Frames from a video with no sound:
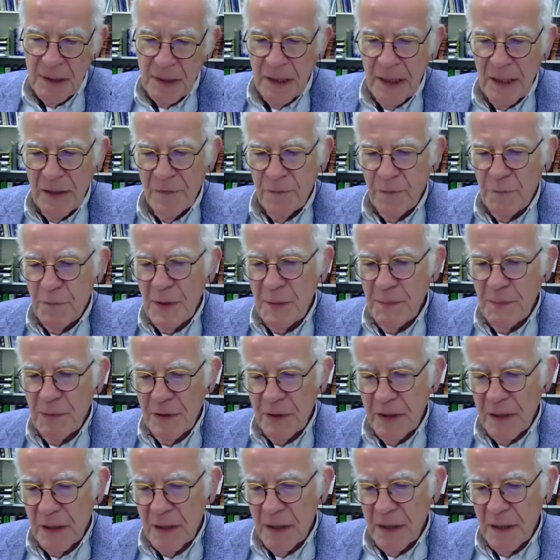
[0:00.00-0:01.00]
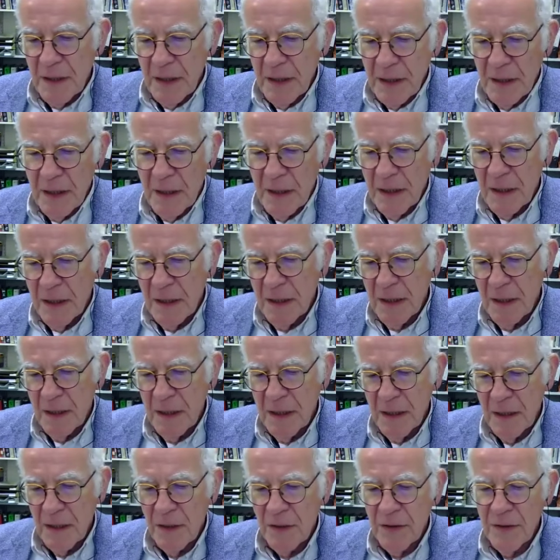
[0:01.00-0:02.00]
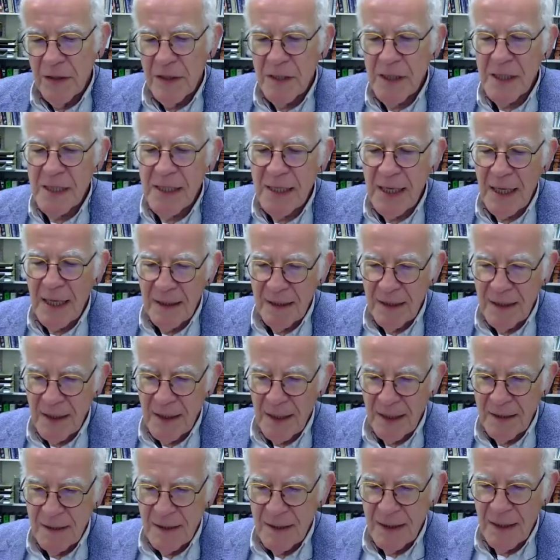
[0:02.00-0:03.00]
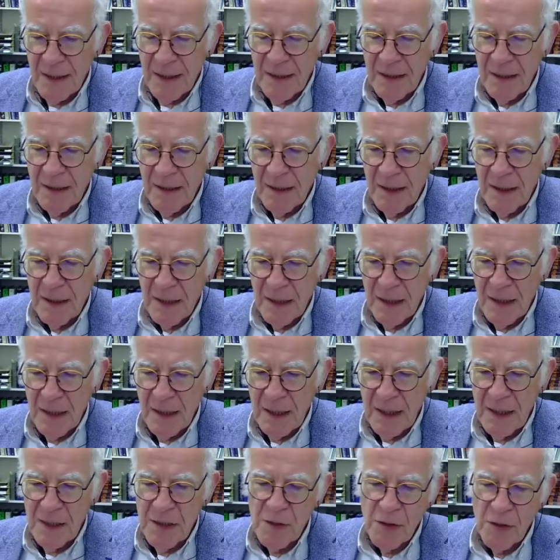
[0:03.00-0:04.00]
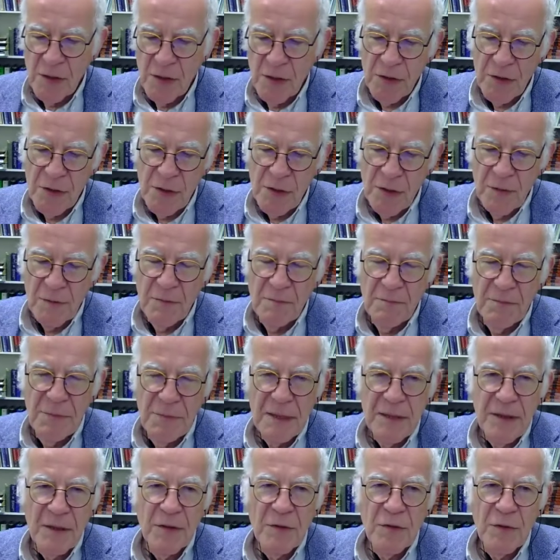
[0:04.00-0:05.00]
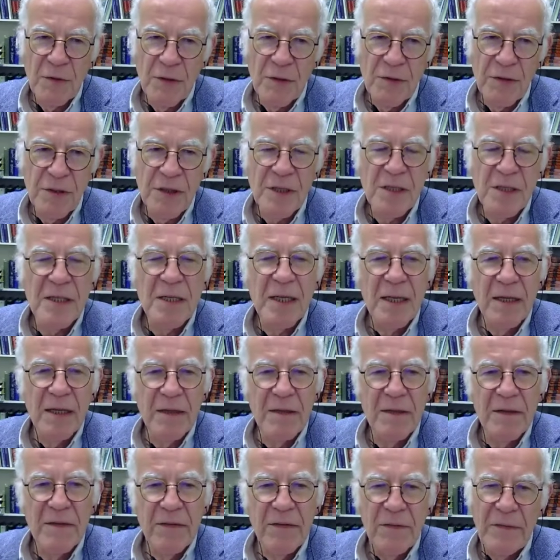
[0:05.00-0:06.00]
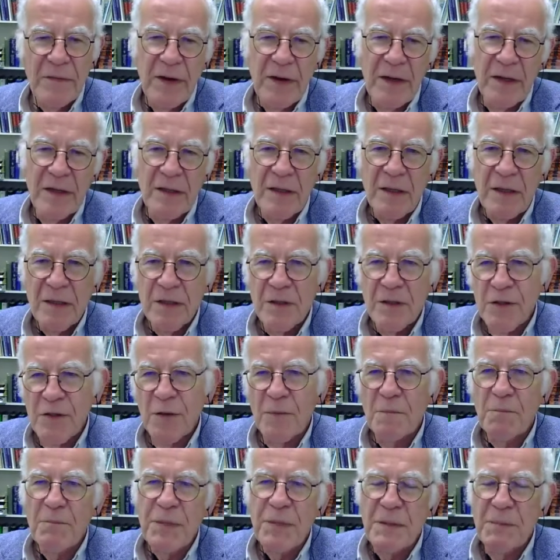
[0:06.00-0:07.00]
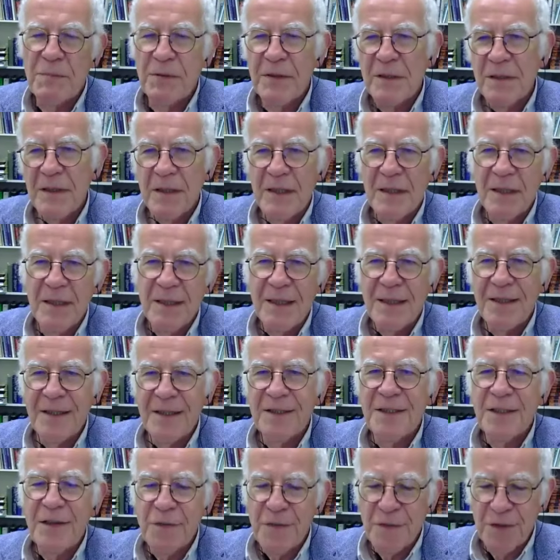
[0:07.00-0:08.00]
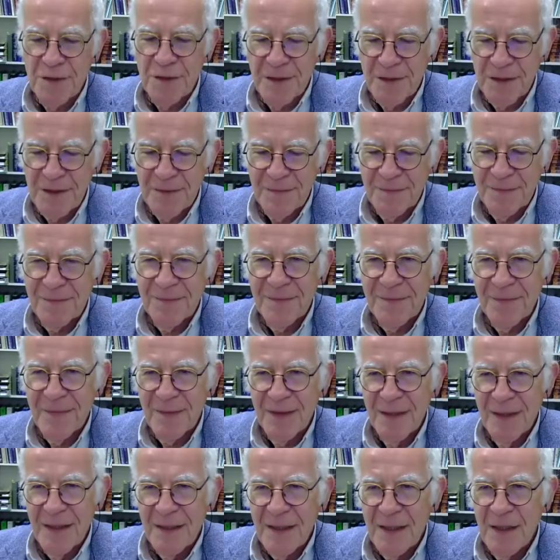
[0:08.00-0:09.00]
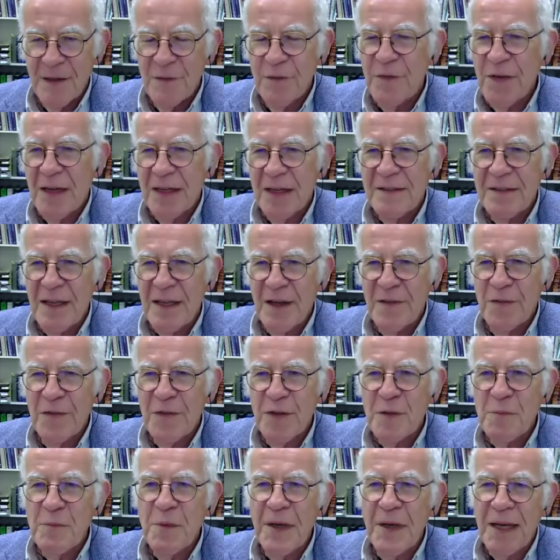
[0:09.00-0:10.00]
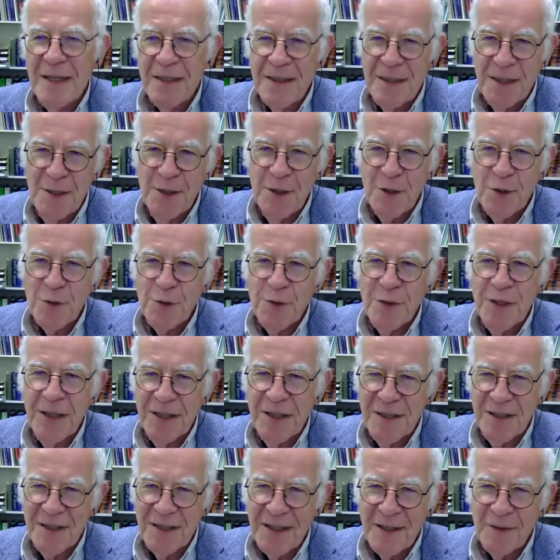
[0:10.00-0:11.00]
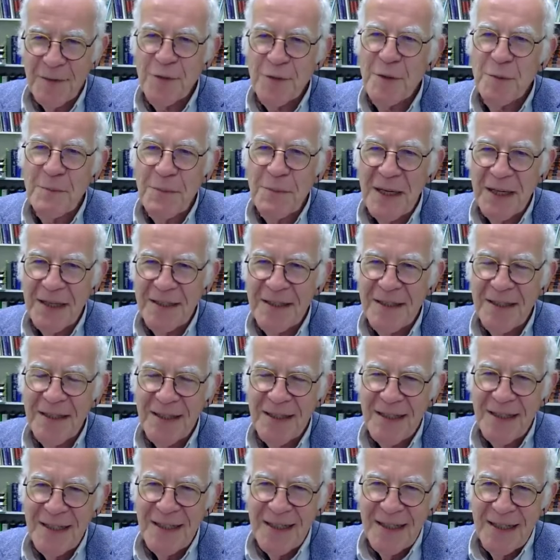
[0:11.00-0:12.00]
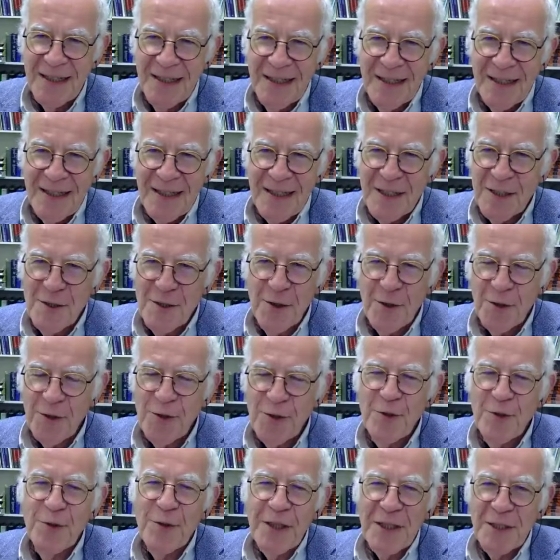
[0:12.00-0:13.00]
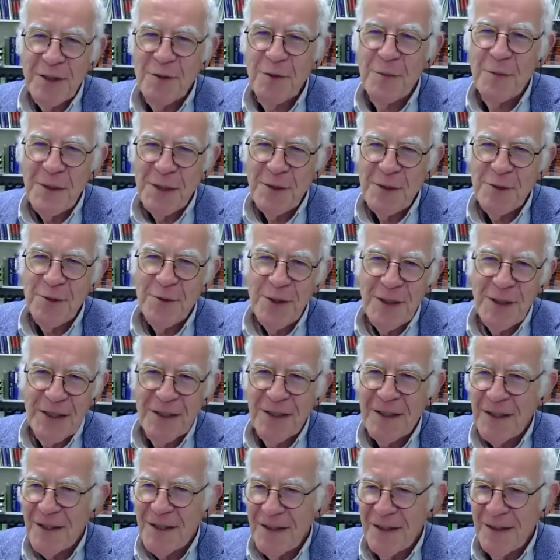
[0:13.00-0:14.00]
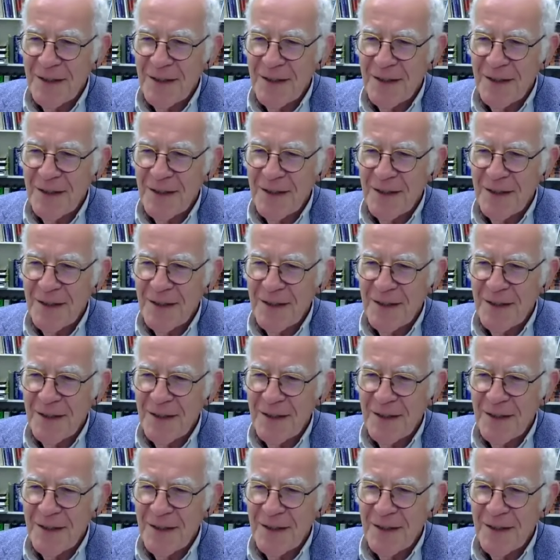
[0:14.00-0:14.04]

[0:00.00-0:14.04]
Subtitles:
If people understand that, and it's also better to understand why some people are different. In fact, every brain is unique. Every brain is not unique to be unique.